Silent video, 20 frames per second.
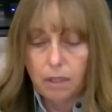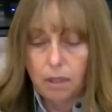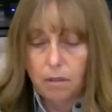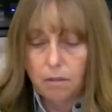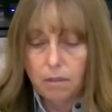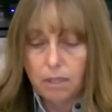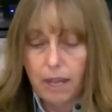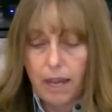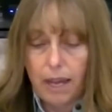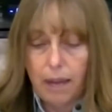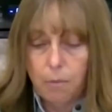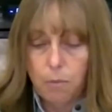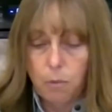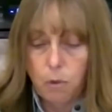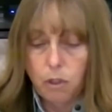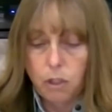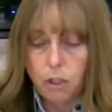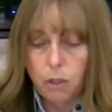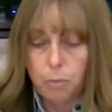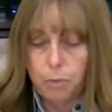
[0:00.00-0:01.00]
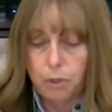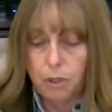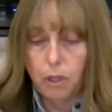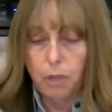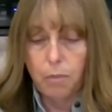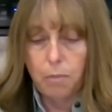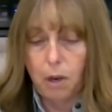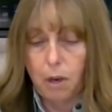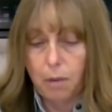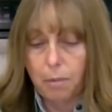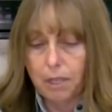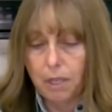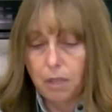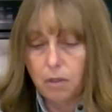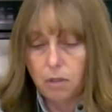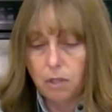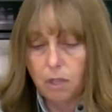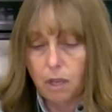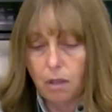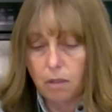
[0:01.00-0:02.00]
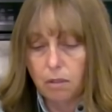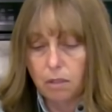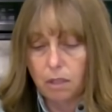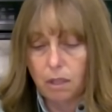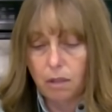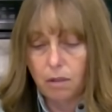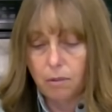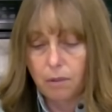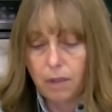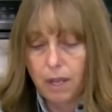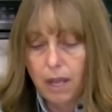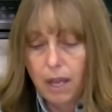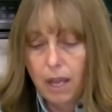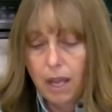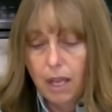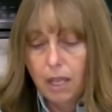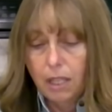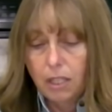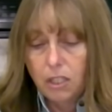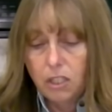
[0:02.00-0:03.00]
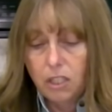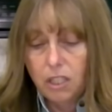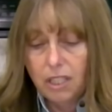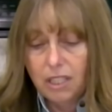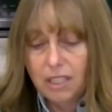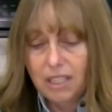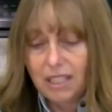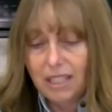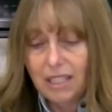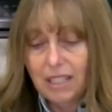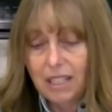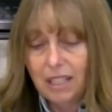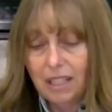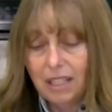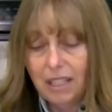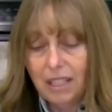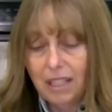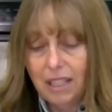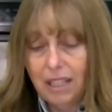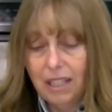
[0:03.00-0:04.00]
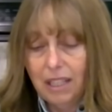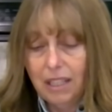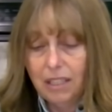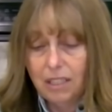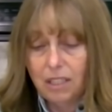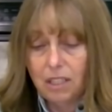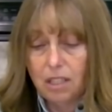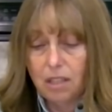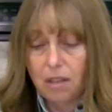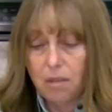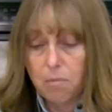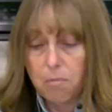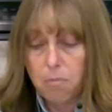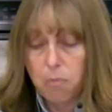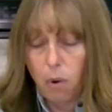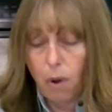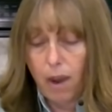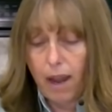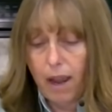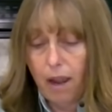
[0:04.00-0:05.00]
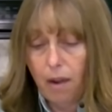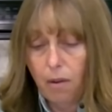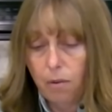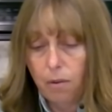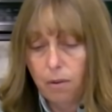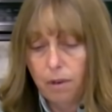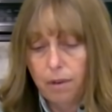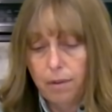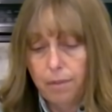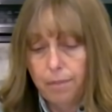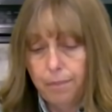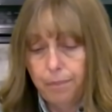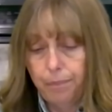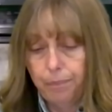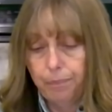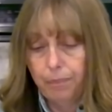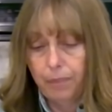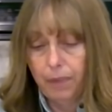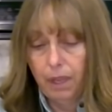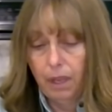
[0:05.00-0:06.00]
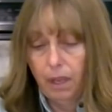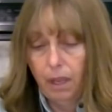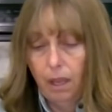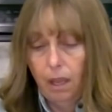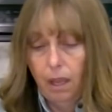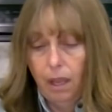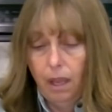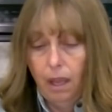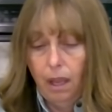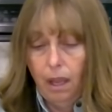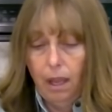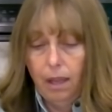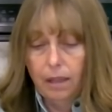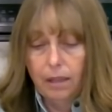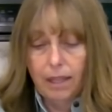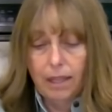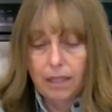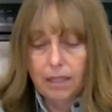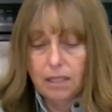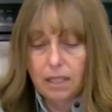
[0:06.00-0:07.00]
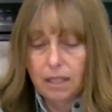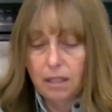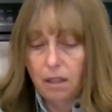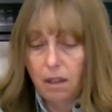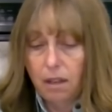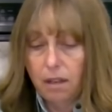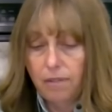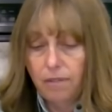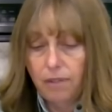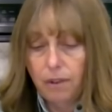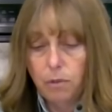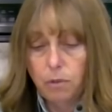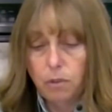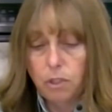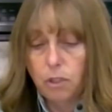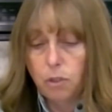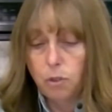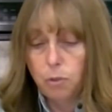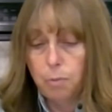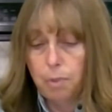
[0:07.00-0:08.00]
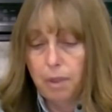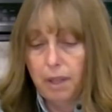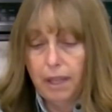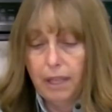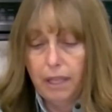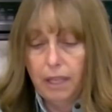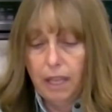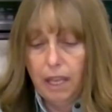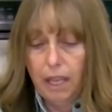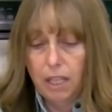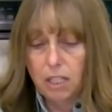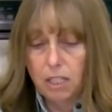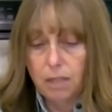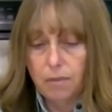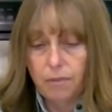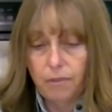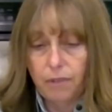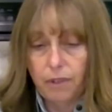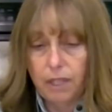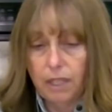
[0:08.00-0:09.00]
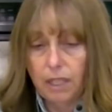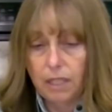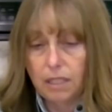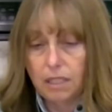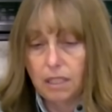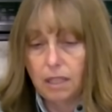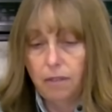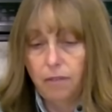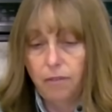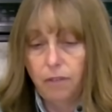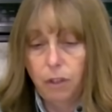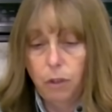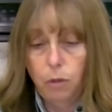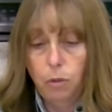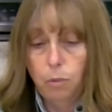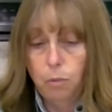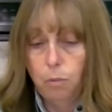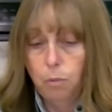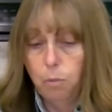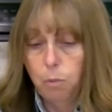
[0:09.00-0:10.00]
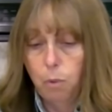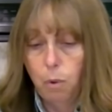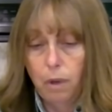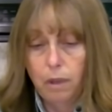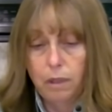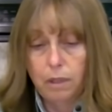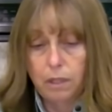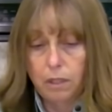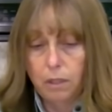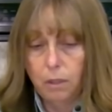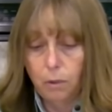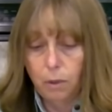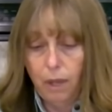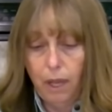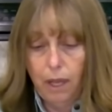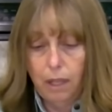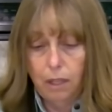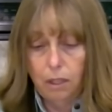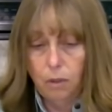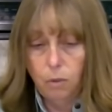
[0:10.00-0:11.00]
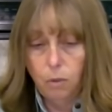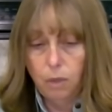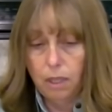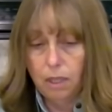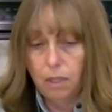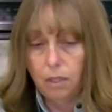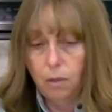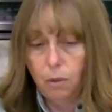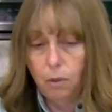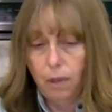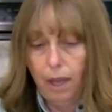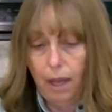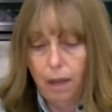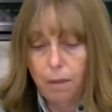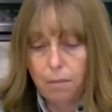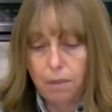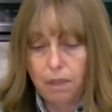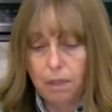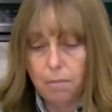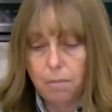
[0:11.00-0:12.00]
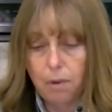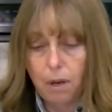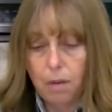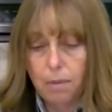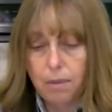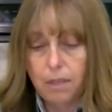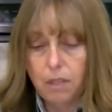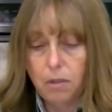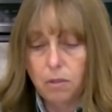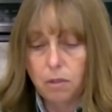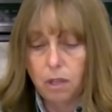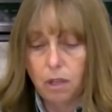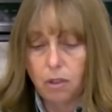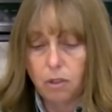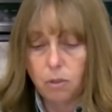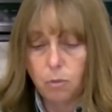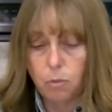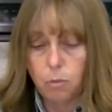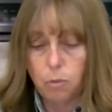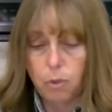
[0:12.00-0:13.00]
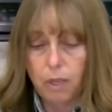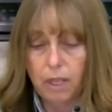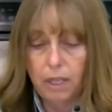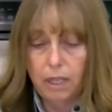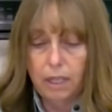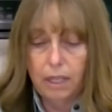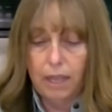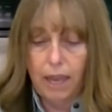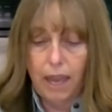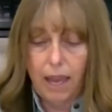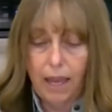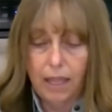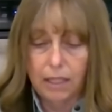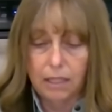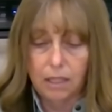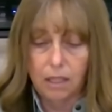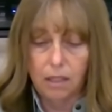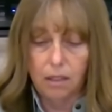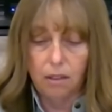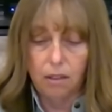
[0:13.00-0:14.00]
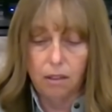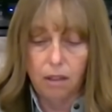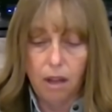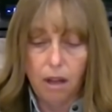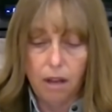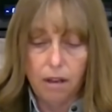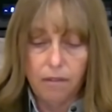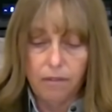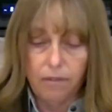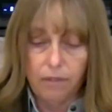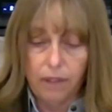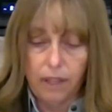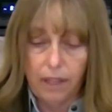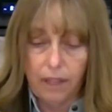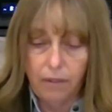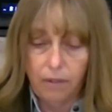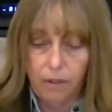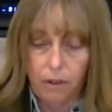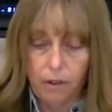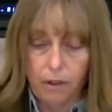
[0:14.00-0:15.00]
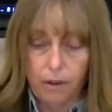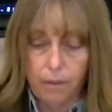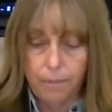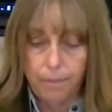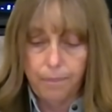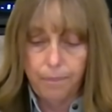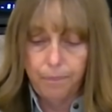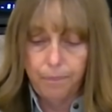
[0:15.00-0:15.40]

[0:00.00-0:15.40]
long time once you put your barbecue sauce on, just until it gets brown. And like I said, a lot of folks use plain ketchup for this. If you want to do that, you can do that. But the barbecue sauce really adds a lot of flavor.